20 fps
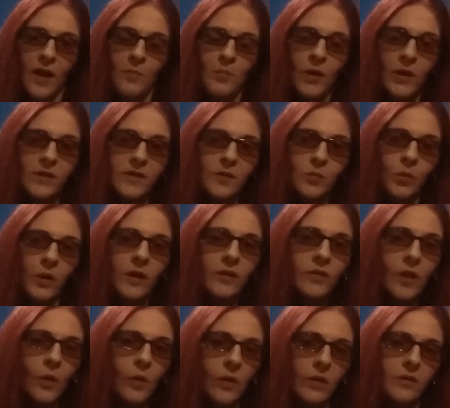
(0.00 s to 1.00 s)
But what I
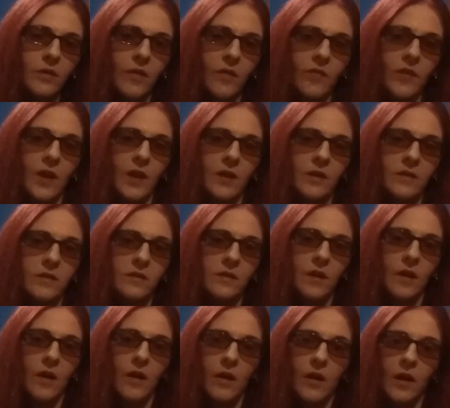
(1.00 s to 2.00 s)
don't understand
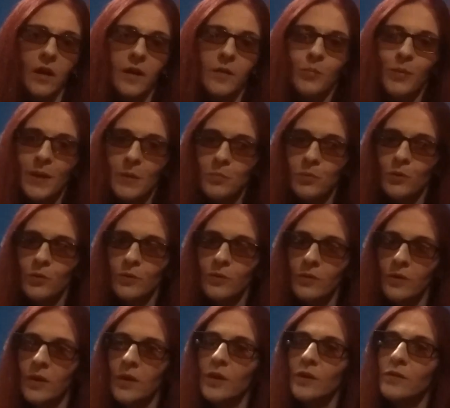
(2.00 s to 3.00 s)
are
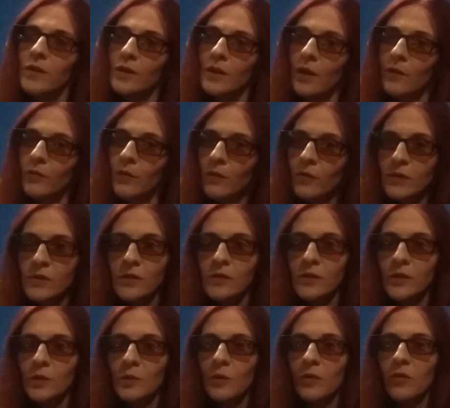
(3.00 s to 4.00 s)
people that have nothing to
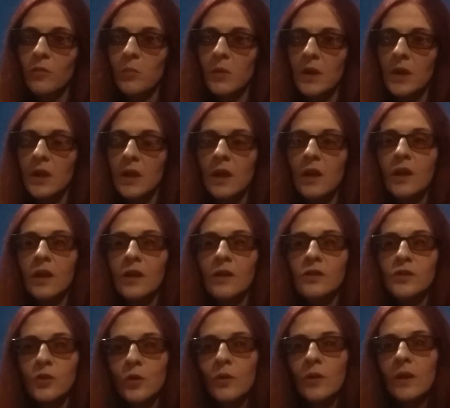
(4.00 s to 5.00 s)
do with me
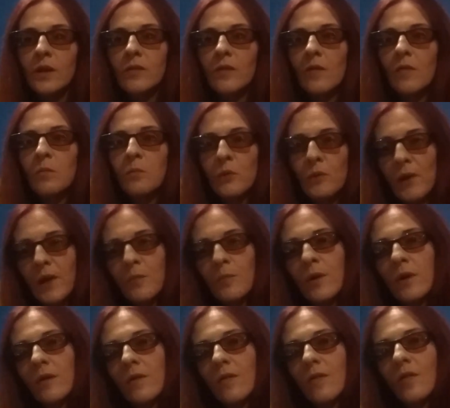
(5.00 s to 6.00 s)
joining this bully
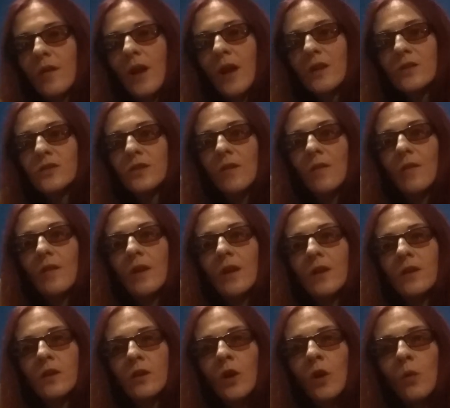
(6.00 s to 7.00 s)
bus and just
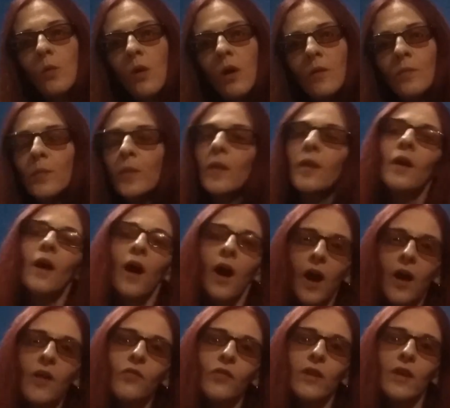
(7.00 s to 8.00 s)
saying, you know what,
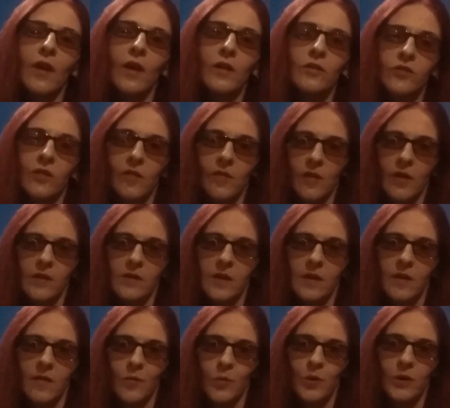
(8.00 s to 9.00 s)
I think I'll just sign
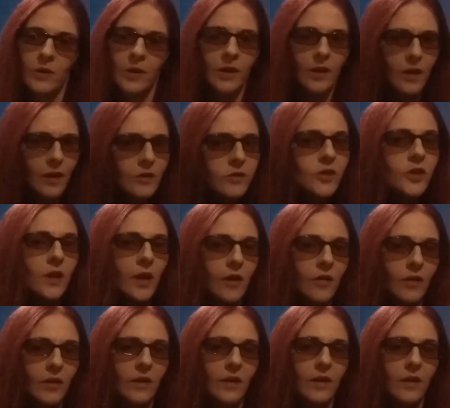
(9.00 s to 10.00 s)
that as well, and I'll
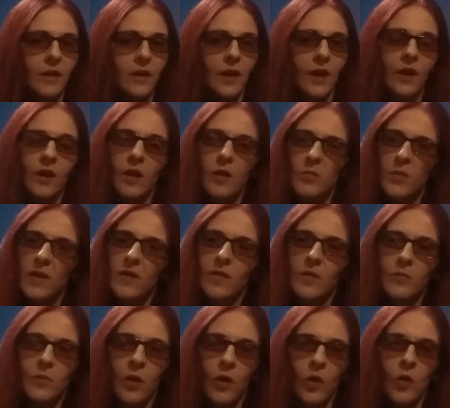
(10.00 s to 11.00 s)
share it, and I'll make
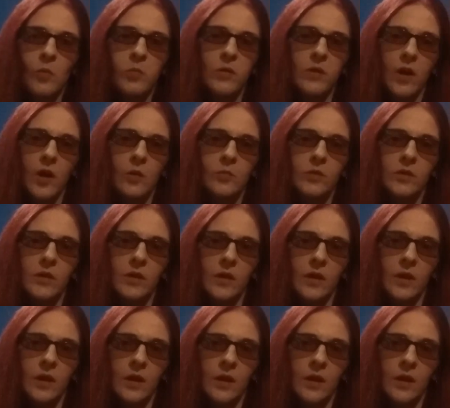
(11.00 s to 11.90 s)
some horrible comment.